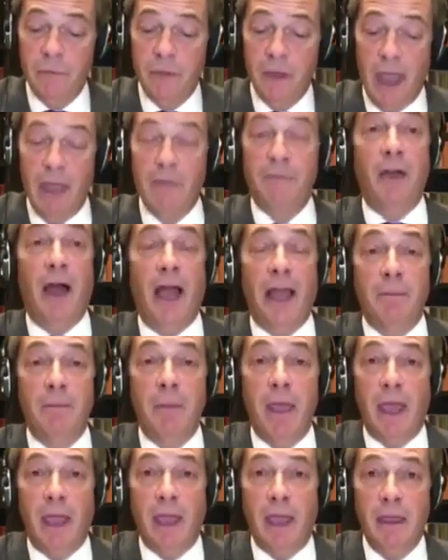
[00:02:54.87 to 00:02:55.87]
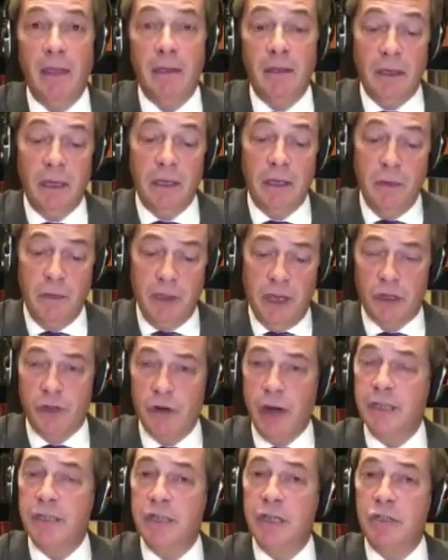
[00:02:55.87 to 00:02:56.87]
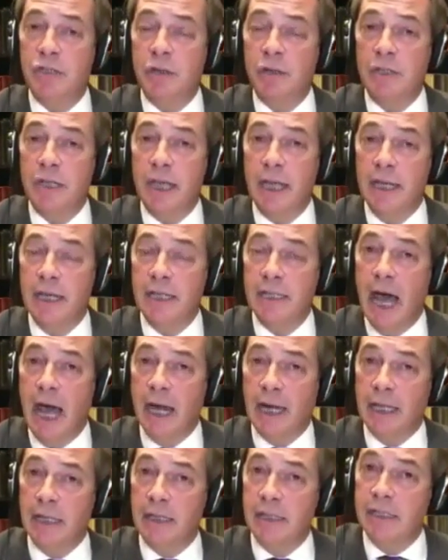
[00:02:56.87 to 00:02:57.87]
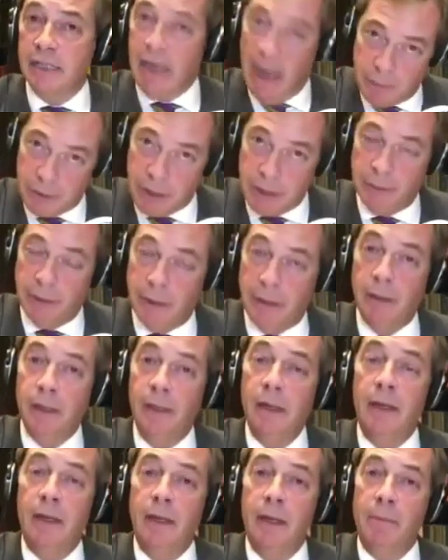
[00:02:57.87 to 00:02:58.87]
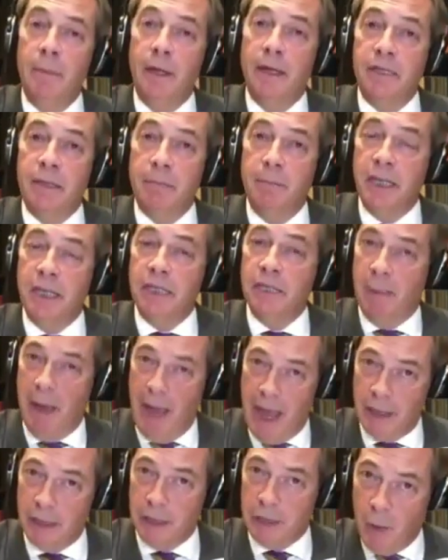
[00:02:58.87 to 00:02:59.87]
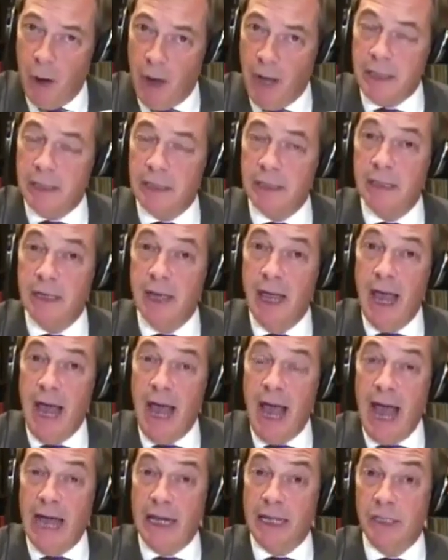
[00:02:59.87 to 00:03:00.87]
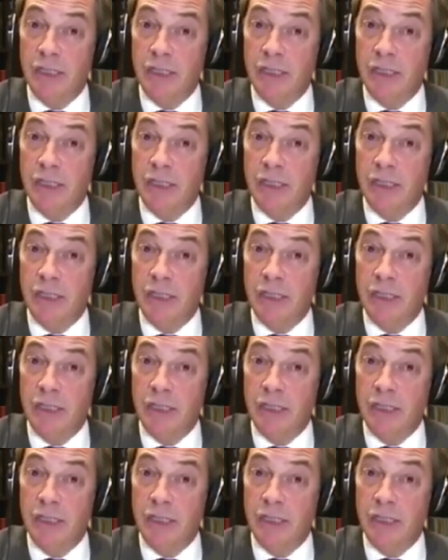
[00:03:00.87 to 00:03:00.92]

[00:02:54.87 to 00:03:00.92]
If, like me, you think a transitional deal is unacceptable because it means paying twice and it